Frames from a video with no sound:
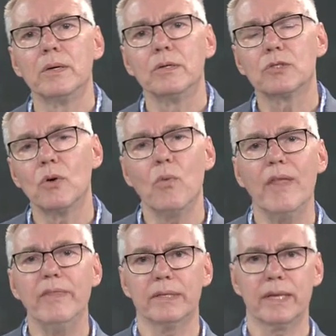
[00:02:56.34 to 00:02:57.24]
So
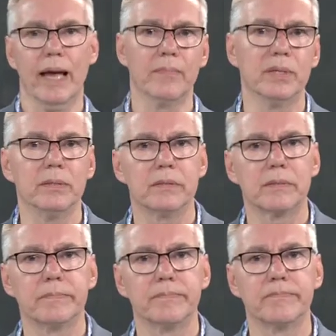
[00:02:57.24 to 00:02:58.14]
when this
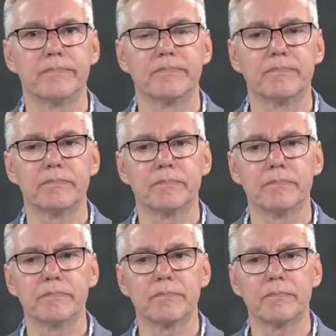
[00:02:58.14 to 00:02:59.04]
happens,
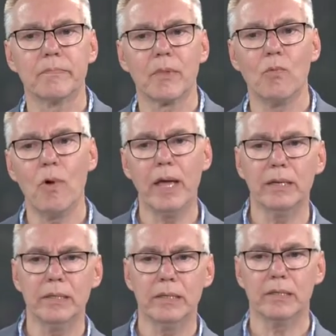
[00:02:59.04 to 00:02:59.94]

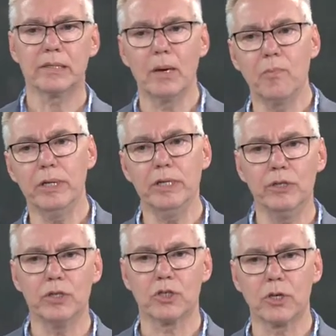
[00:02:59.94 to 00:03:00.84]
when someone
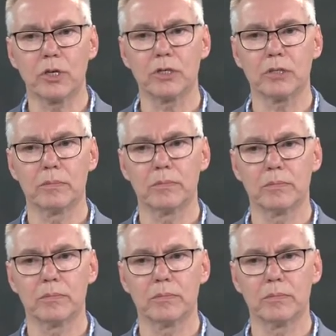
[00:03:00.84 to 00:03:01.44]
in the church